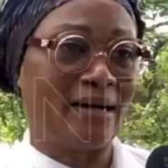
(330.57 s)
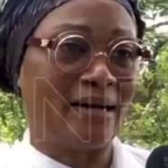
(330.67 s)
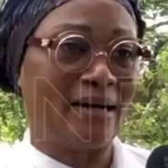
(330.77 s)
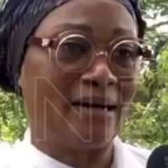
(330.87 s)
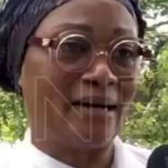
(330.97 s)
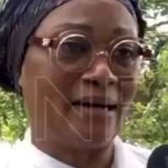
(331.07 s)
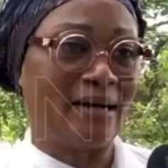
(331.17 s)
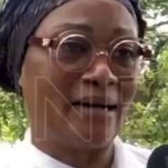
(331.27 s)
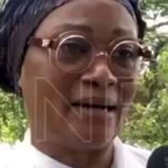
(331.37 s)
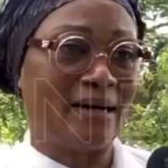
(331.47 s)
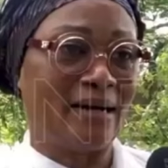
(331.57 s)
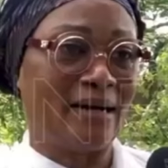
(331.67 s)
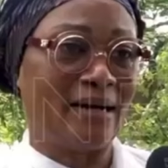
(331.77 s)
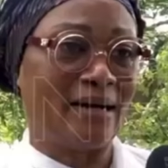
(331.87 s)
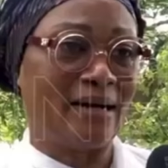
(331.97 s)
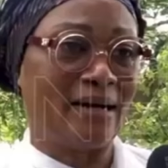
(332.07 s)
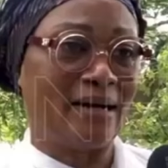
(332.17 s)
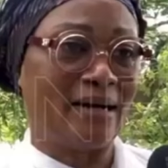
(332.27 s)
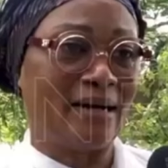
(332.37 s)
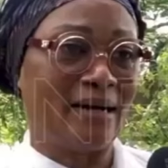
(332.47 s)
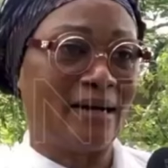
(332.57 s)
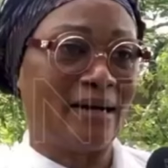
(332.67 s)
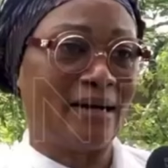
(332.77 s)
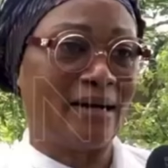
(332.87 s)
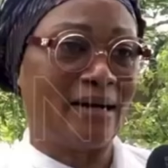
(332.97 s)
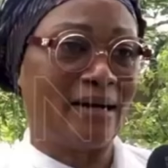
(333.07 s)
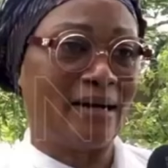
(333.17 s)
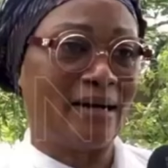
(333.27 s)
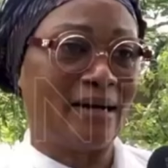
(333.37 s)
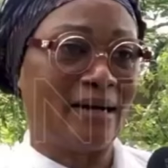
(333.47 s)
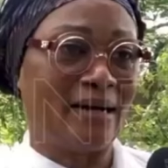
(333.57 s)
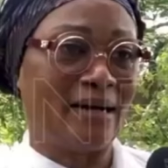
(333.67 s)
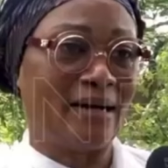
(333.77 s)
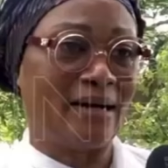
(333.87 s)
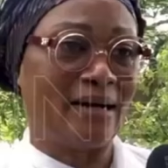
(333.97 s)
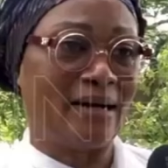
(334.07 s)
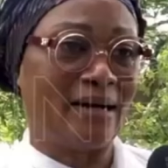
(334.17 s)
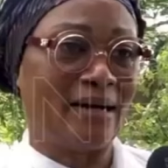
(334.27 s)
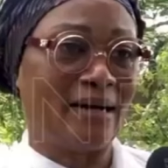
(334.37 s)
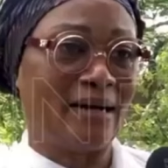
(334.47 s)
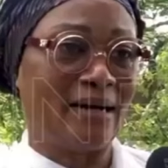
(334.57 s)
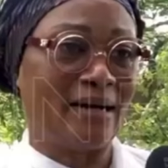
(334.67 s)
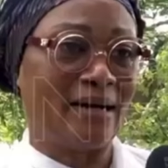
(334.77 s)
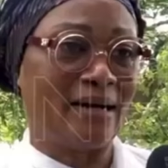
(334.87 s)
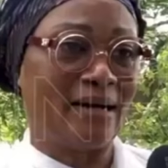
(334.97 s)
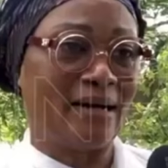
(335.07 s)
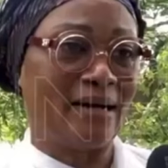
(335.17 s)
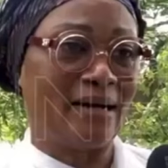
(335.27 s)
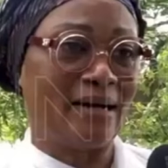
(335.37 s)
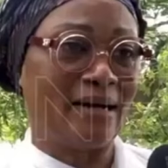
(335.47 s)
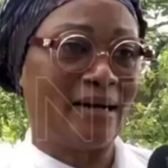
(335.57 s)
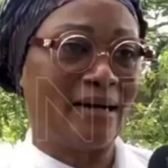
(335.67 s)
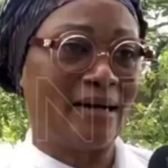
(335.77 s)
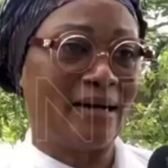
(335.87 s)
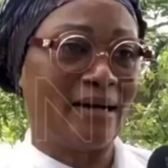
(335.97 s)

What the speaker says: No words are spoken by the person on screen.